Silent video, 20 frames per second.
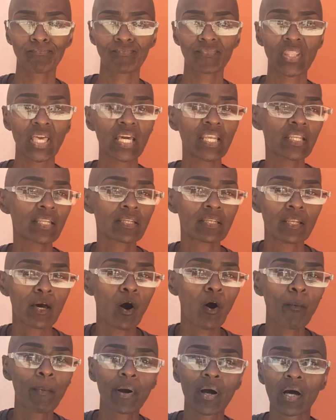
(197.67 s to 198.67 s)
they didn't
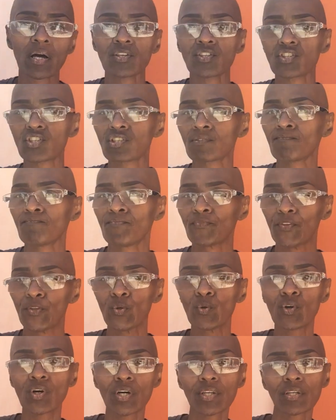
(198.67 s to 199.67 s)
know because
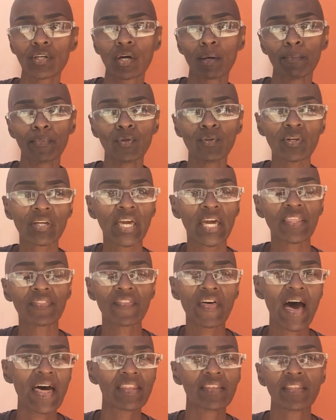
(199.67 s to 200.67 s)
you couldn't communicate
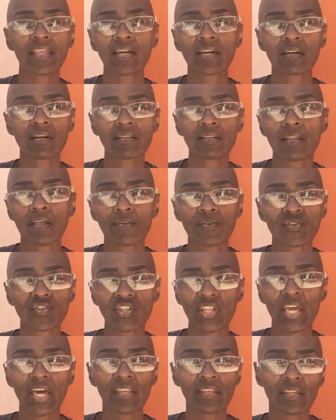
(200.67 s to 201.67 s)
that and they couldn't
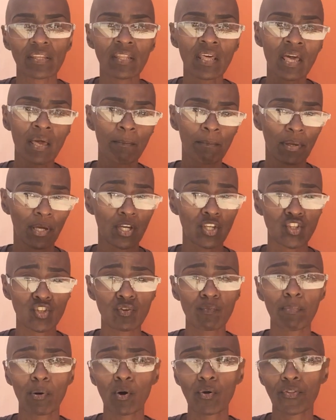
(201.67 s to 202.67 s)
understand it because
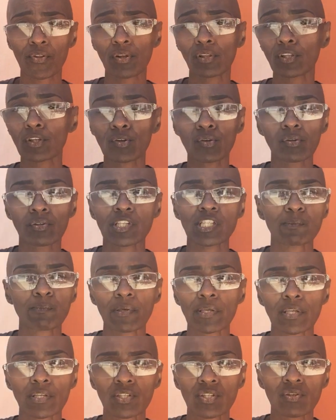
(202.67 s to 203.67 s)
you both are literally
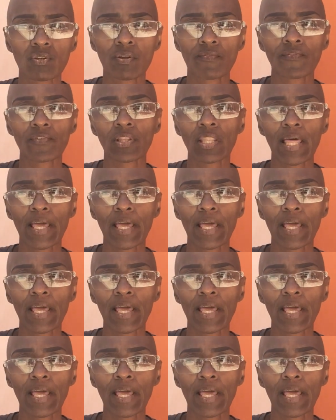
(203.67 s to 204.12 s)
speaking 2 different